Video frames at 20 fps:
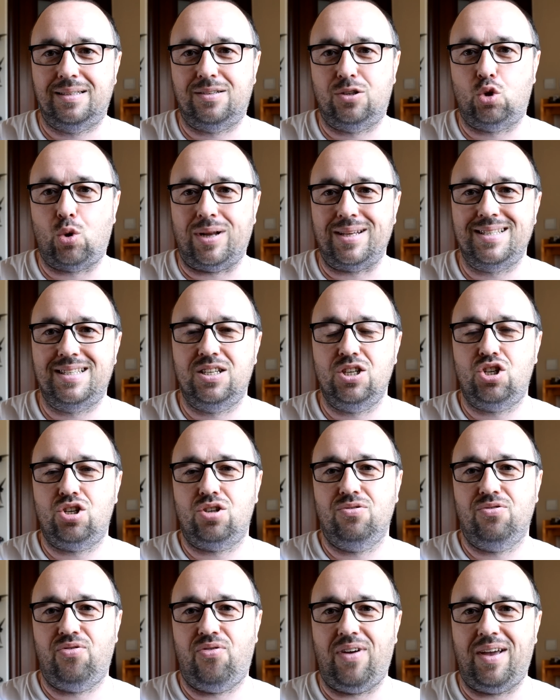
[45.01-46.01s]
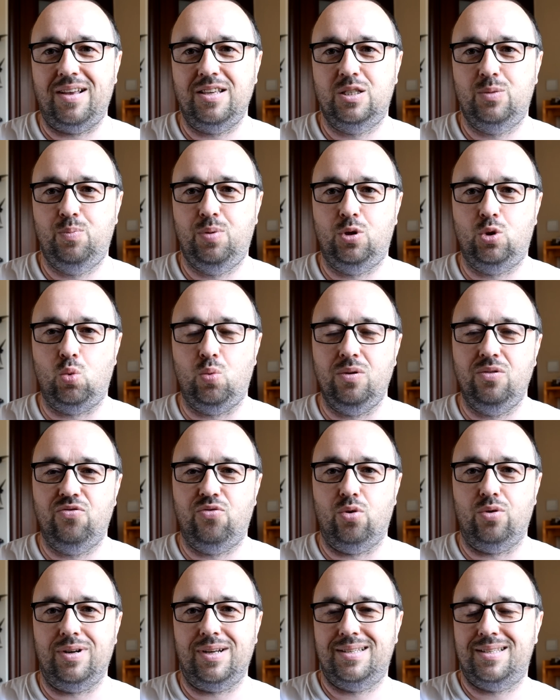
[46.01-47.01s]
transition phase between,
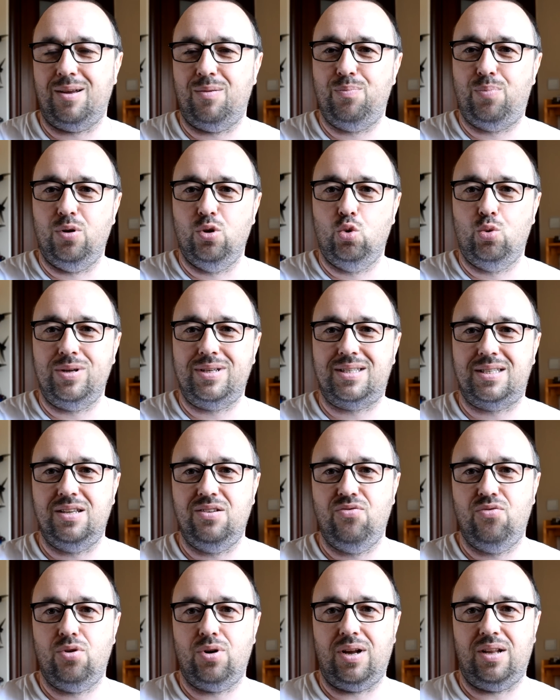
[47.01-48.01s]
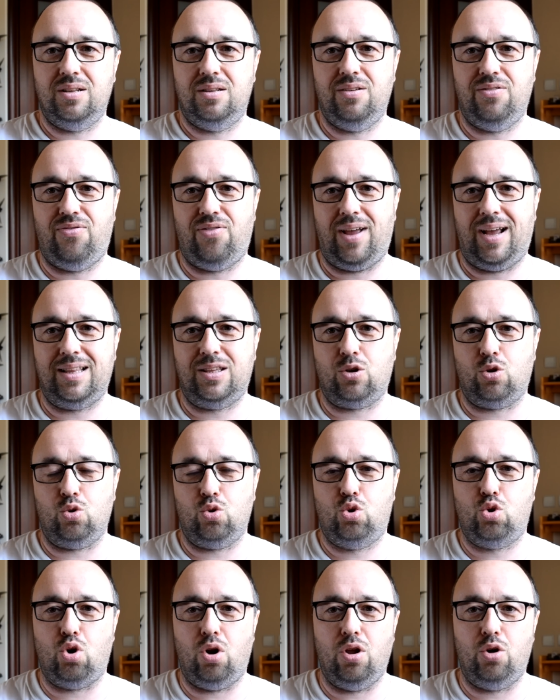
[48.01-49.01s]
for example, receiver and the flight
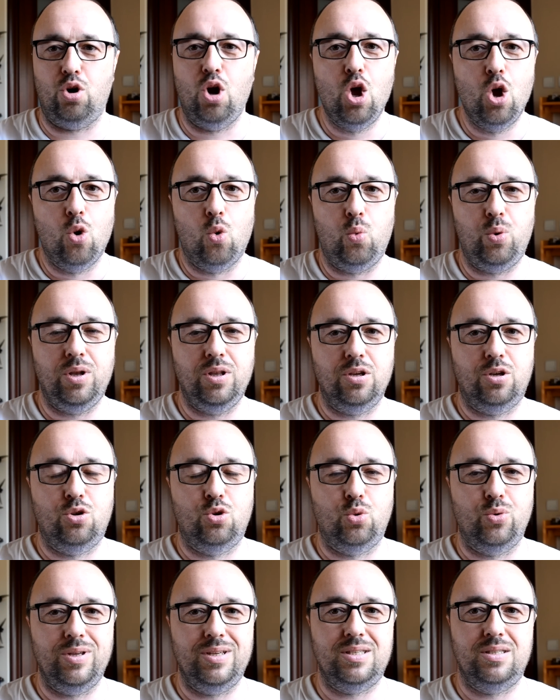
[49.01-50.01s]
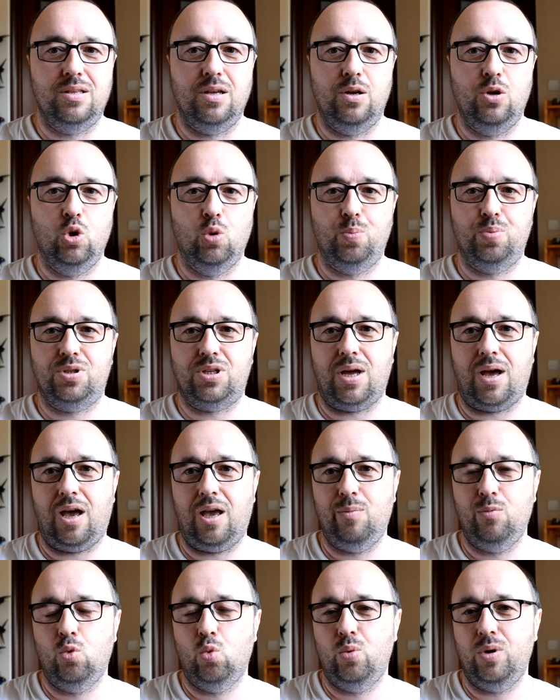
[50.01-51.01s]
controller. We increase the loop
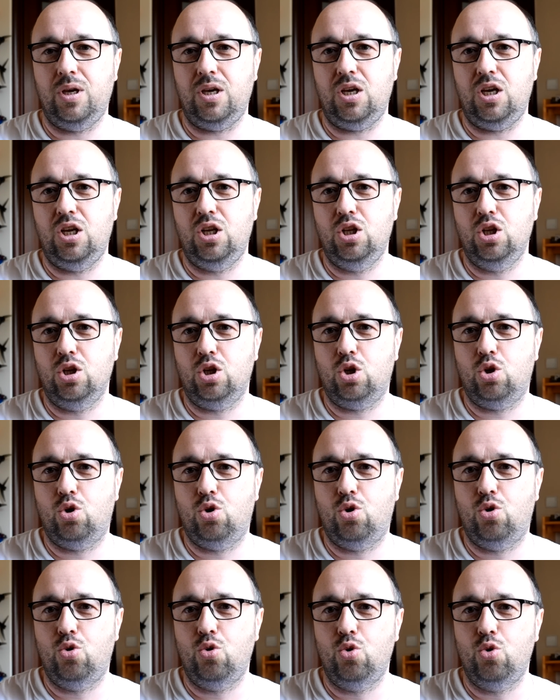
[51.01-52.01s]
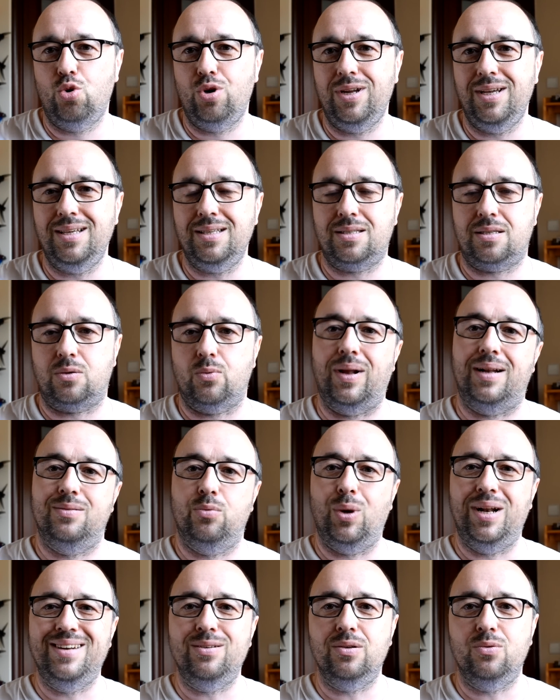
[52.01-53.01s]
time, we increase,
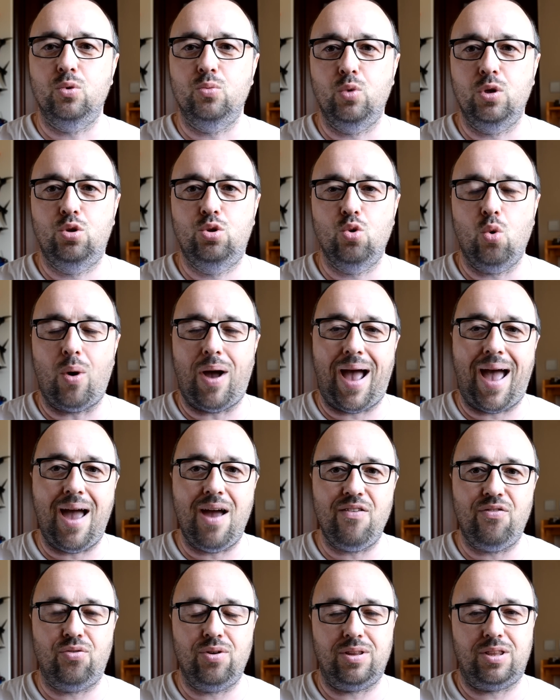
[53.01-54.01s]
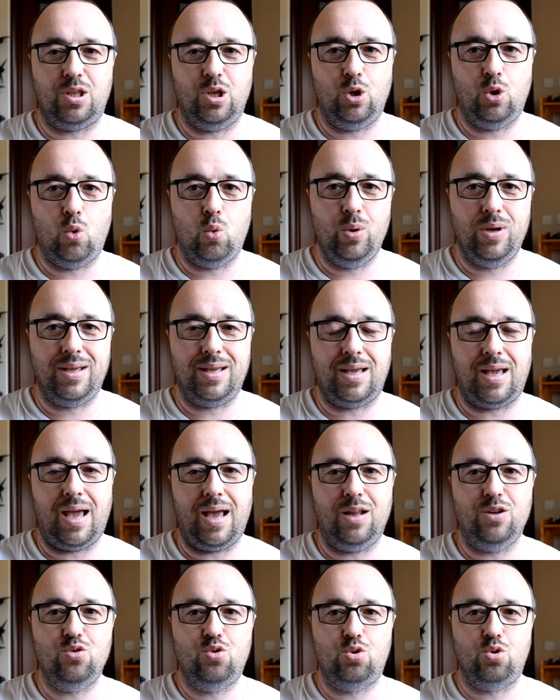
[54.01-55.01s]
well, we do everything we
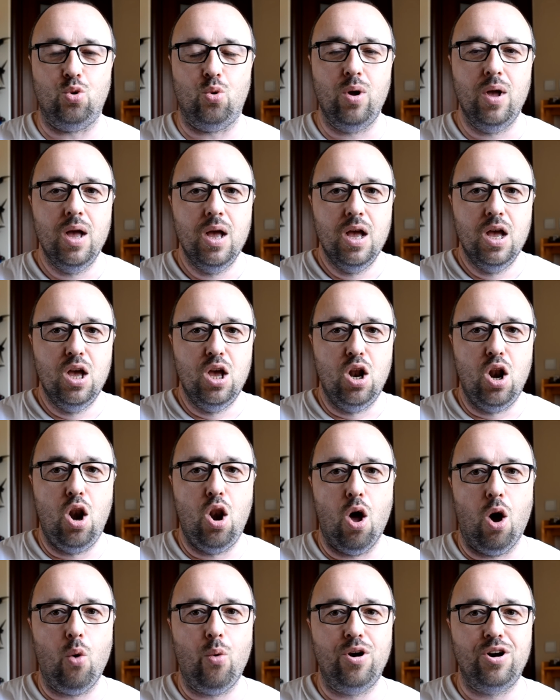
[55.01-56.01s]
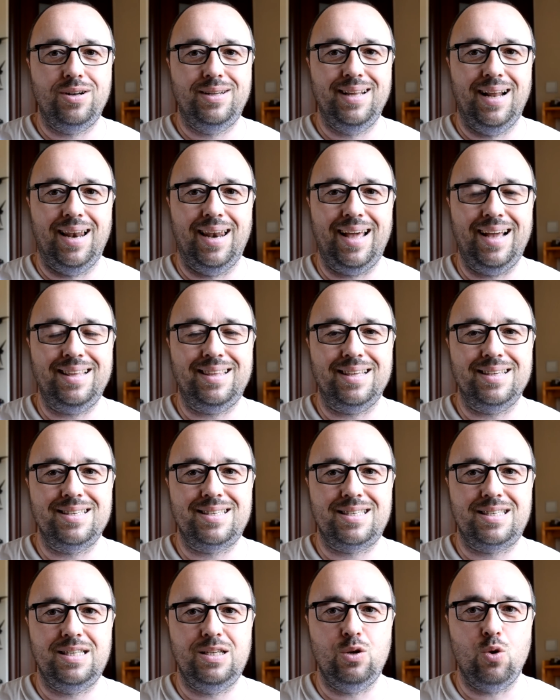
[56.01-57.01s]
can to lower the
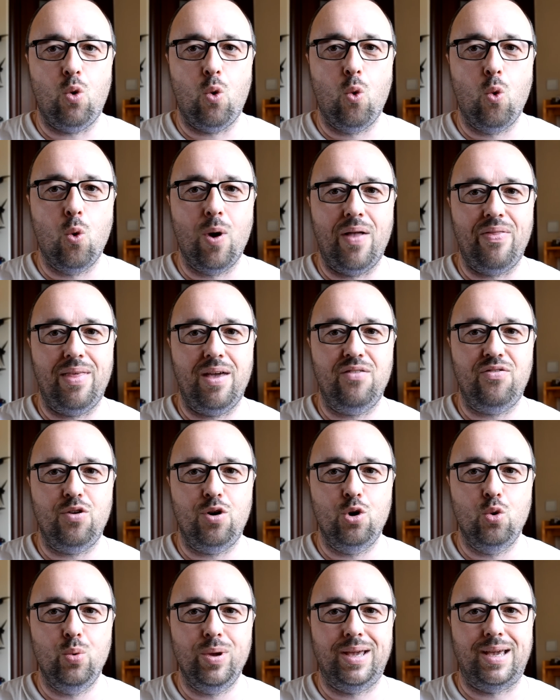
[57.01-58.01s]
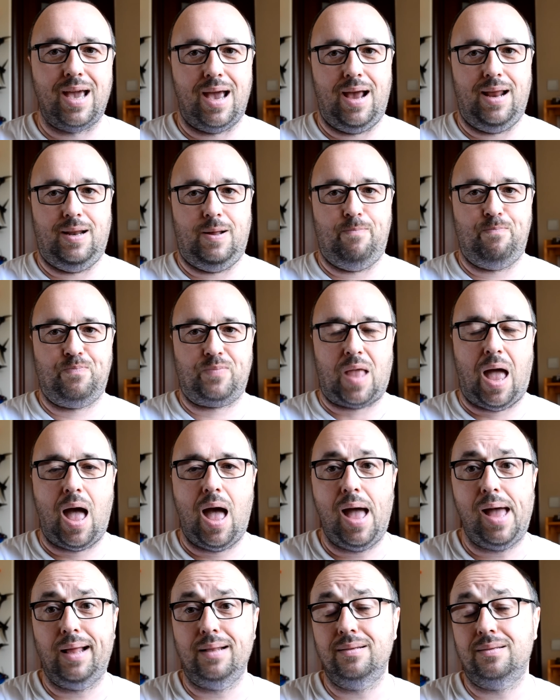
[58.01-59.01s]
latency whenever we can.
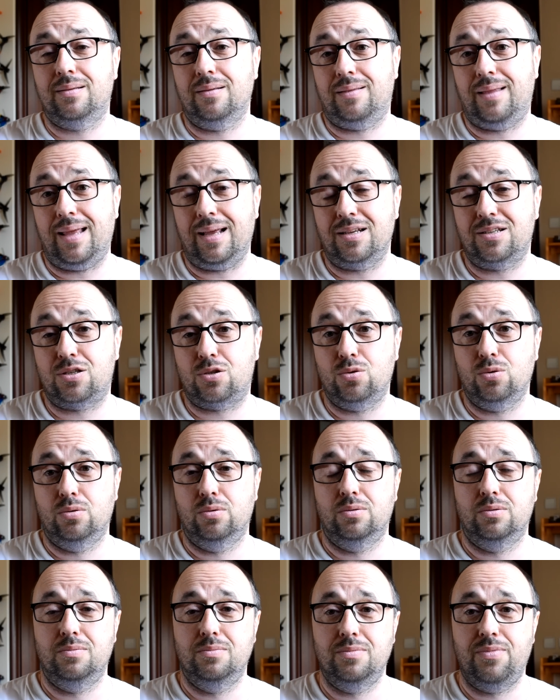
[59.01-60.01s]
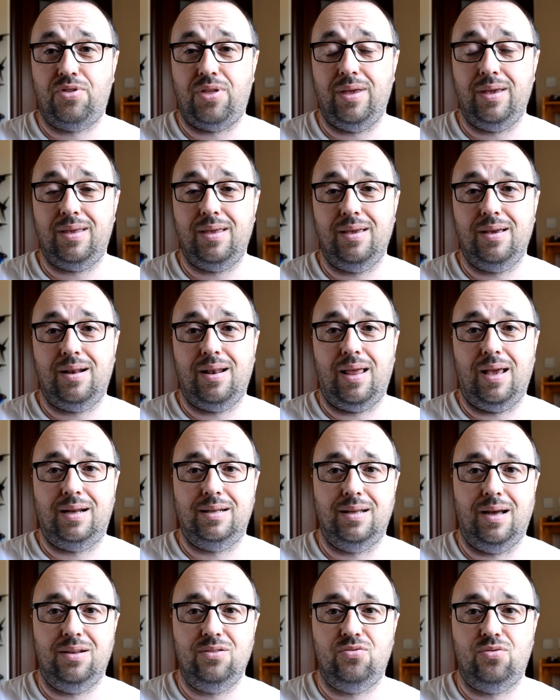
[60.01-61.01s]
And thanks to thinking
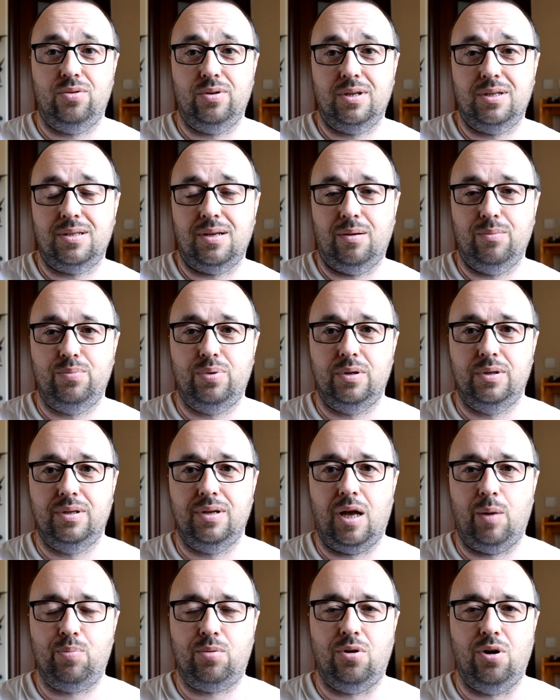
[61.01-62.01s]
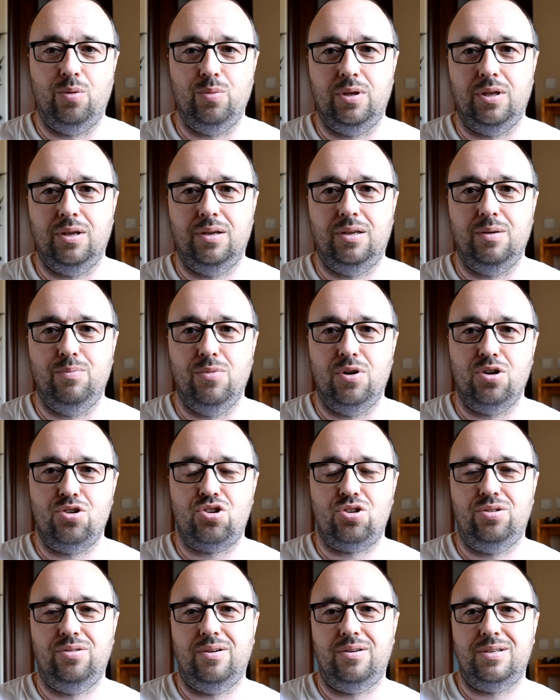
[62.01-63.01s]
like that, for example, the upcoming
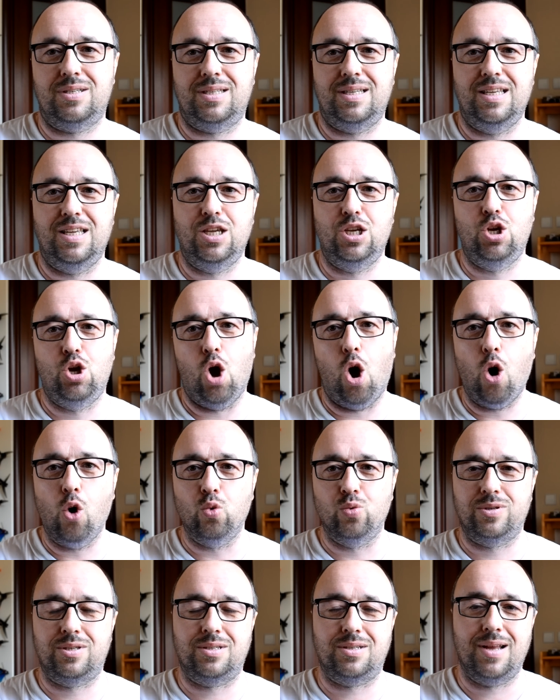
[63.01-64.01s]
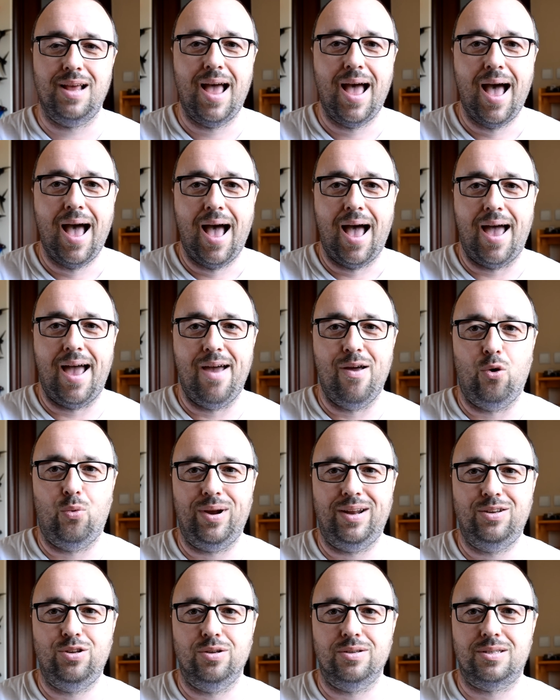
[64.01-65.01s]
Immersion RC Ghost uh,
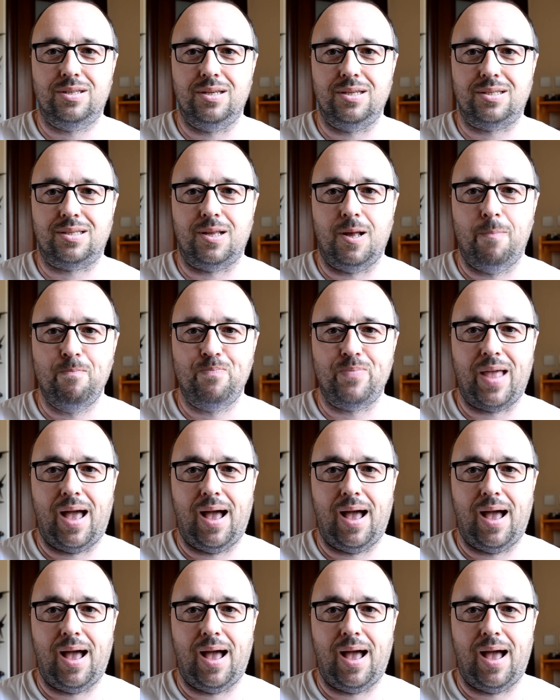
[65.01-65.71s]
radio system